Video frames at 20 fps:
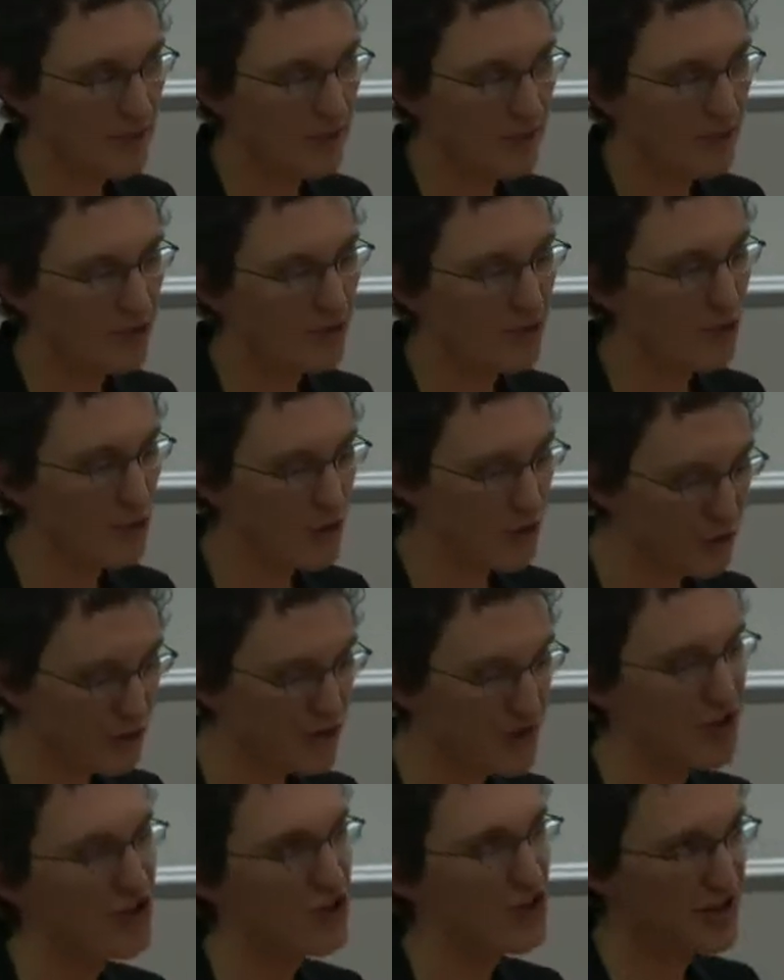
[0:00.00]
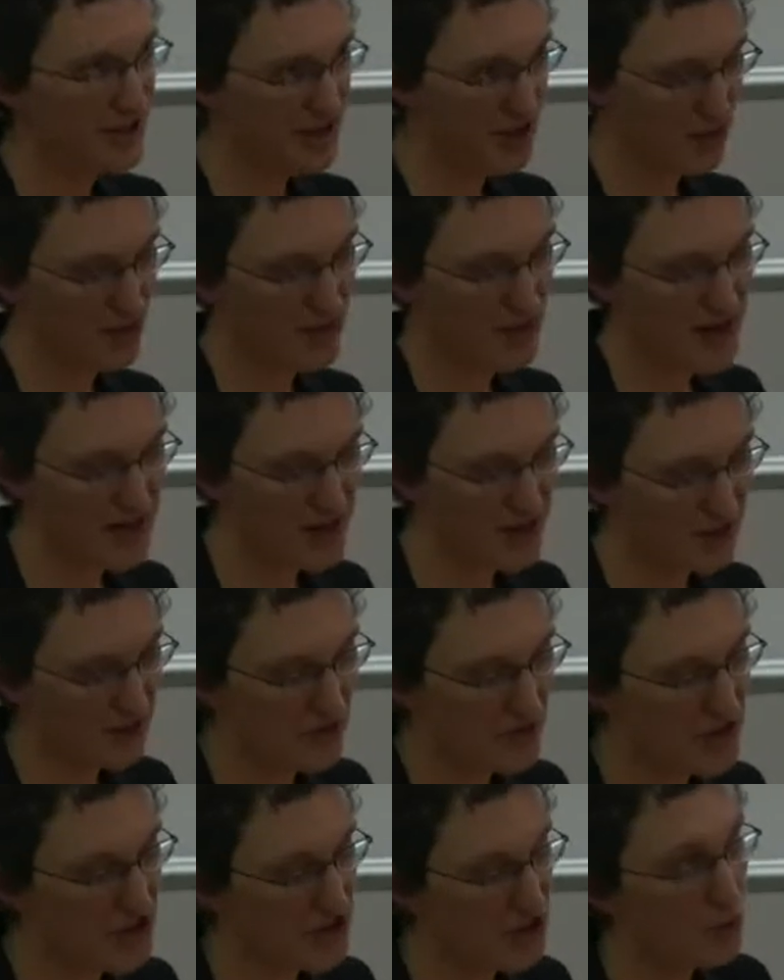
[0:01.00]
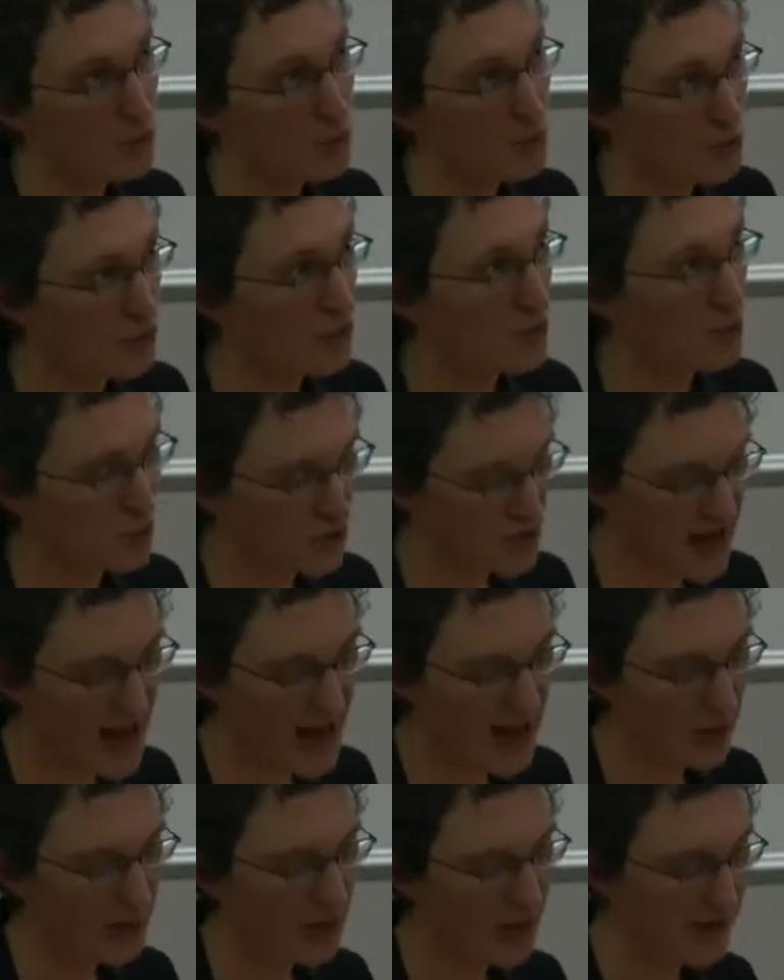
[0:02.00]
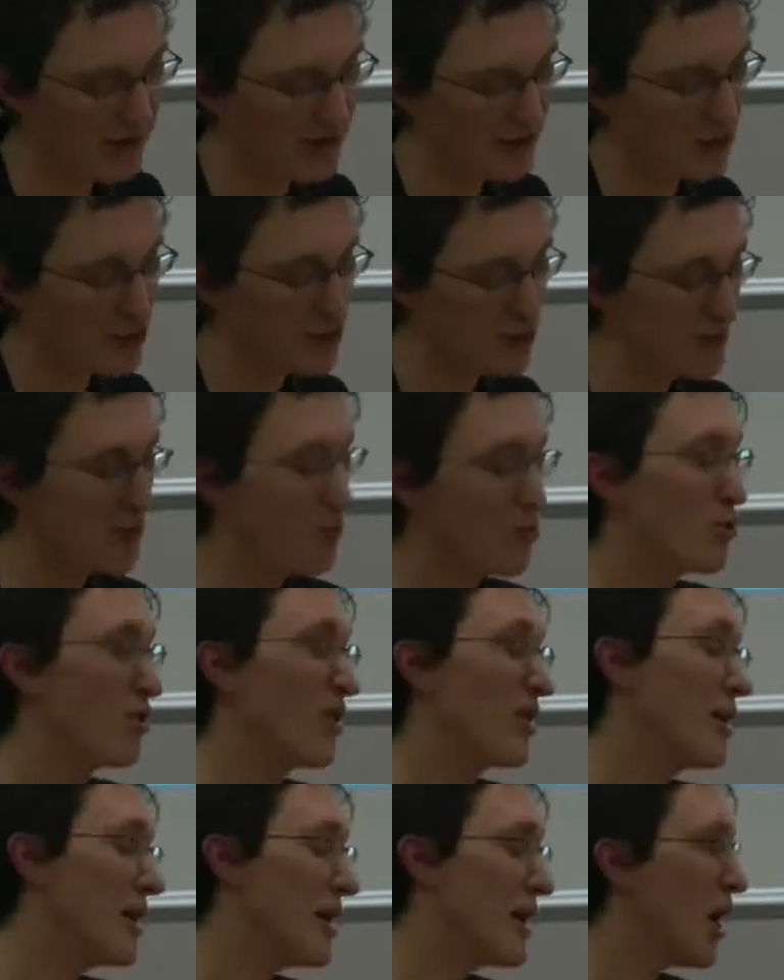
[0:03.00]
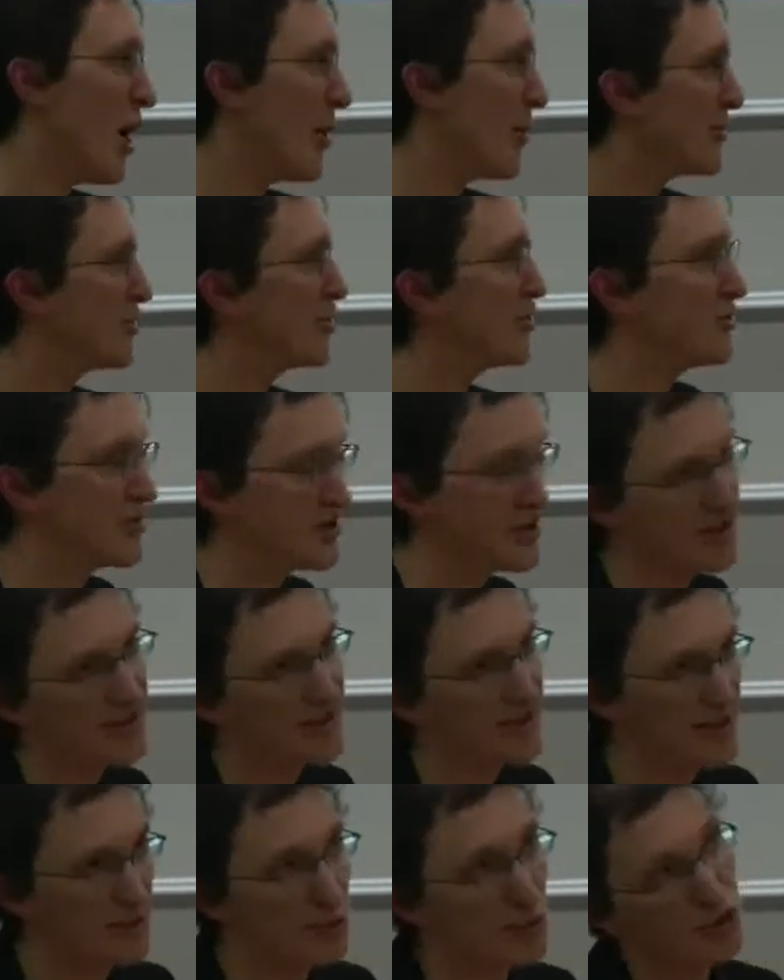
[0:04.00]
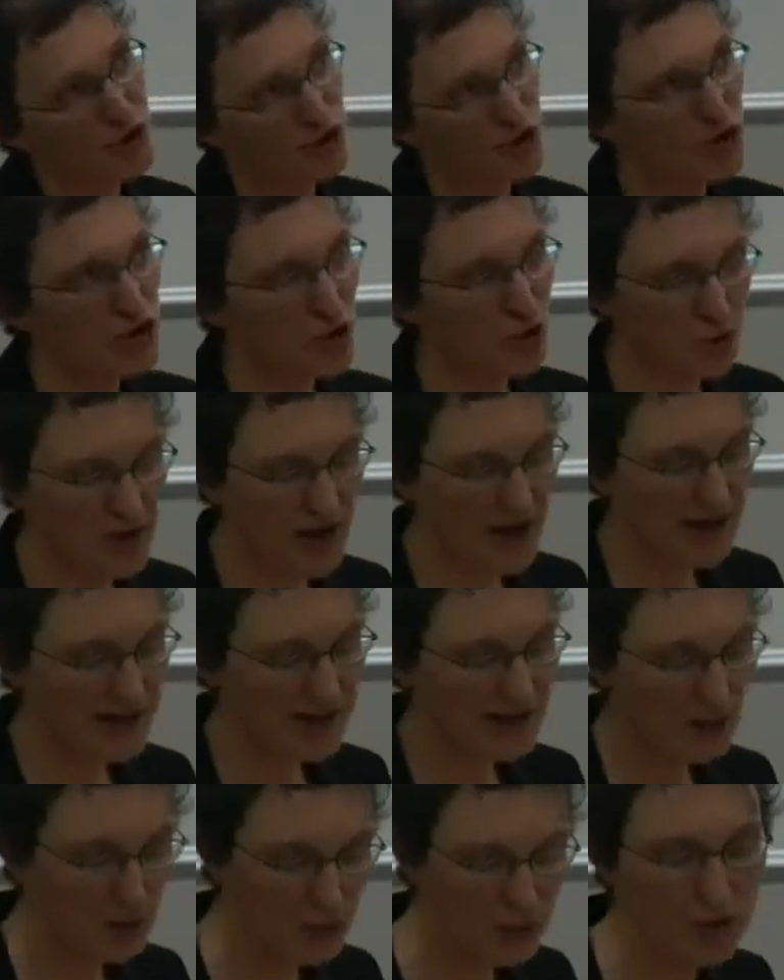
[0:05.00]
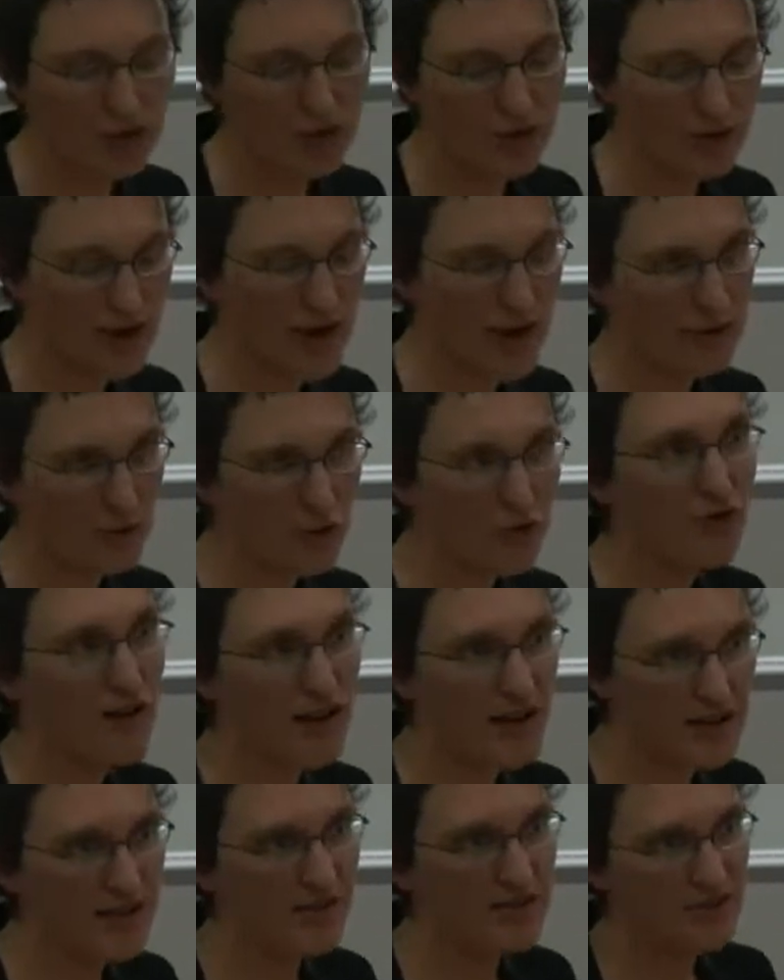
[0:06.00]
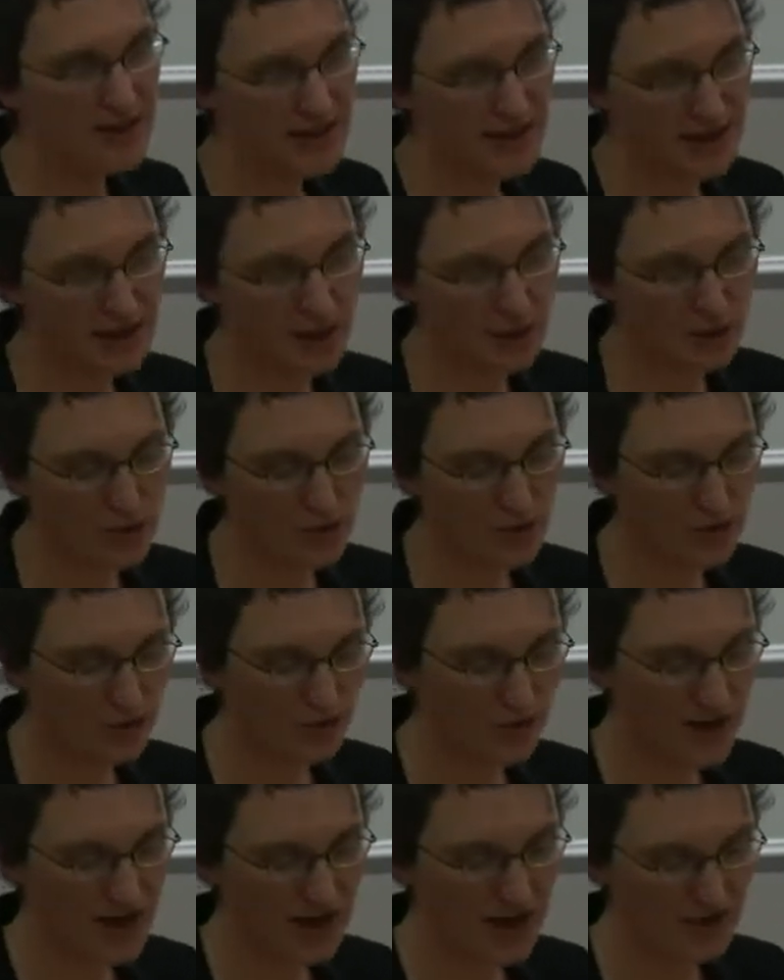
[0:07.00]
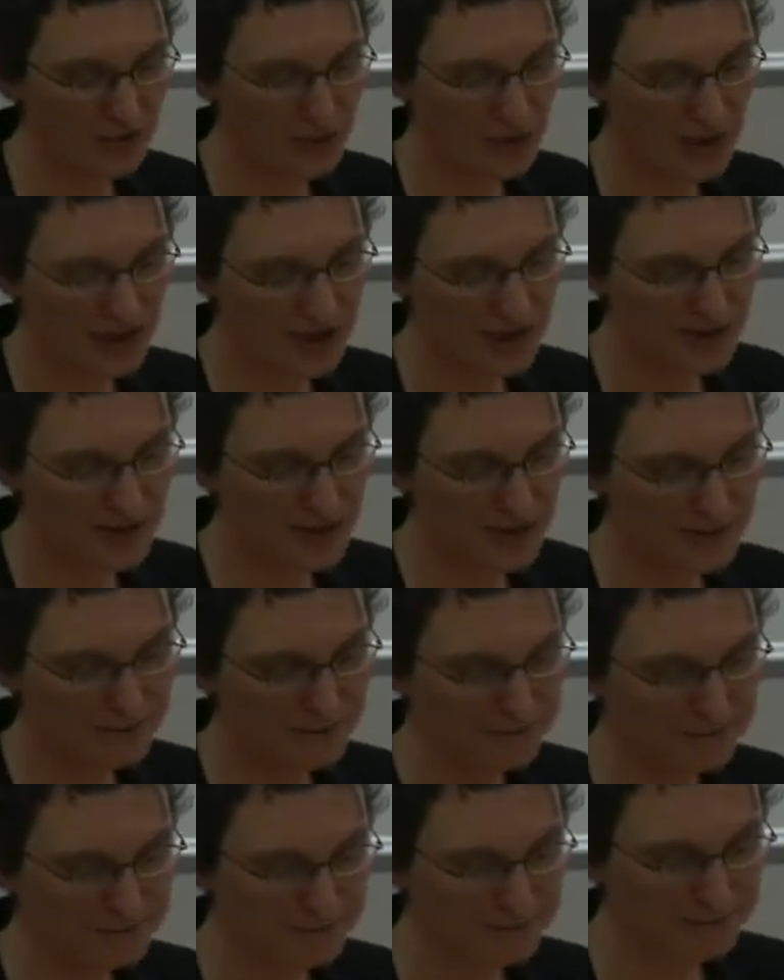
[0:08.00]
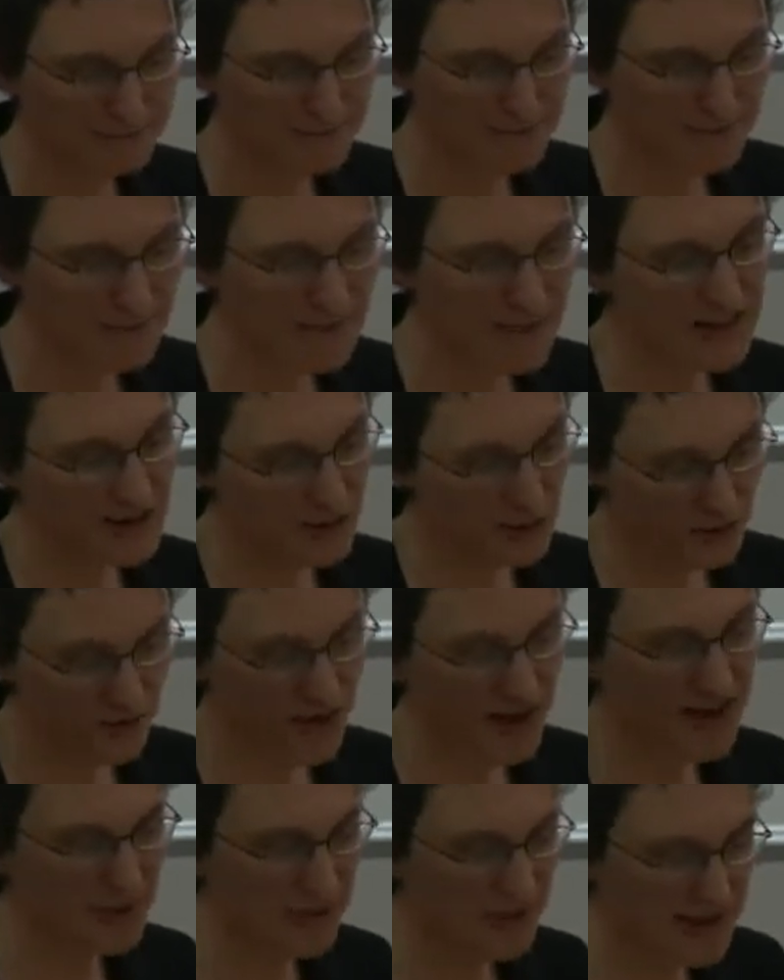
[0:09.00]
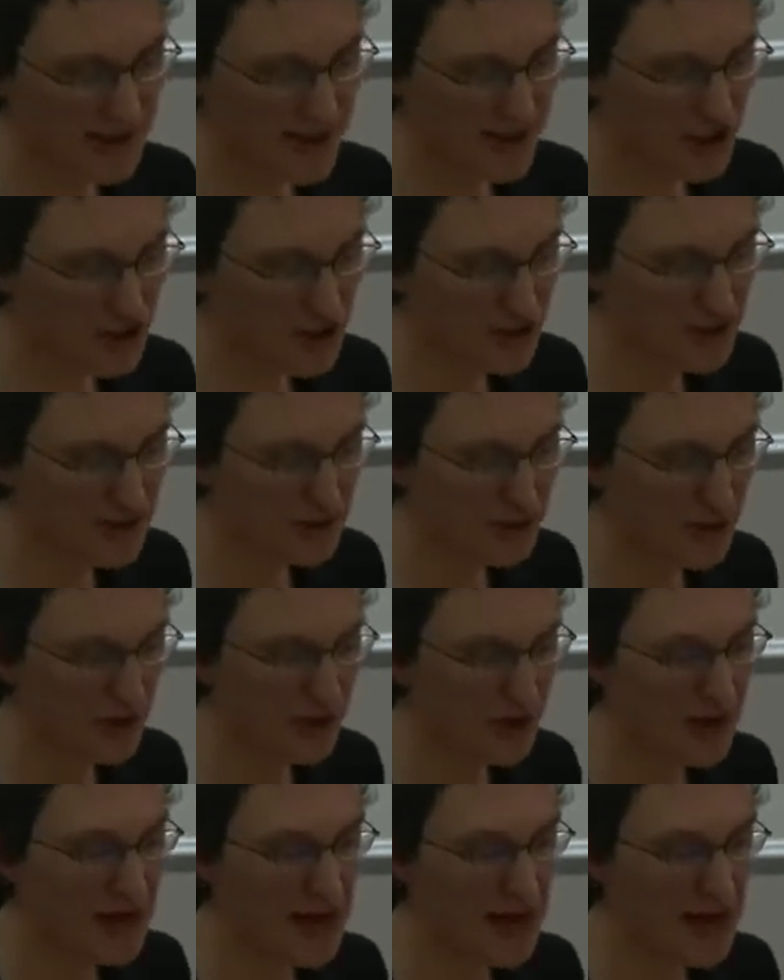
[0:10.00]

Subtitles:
for the region as a creative region would help, and that there should be more opportunities, I suppose, to showcase local creativity and local creative products. So the recommendations were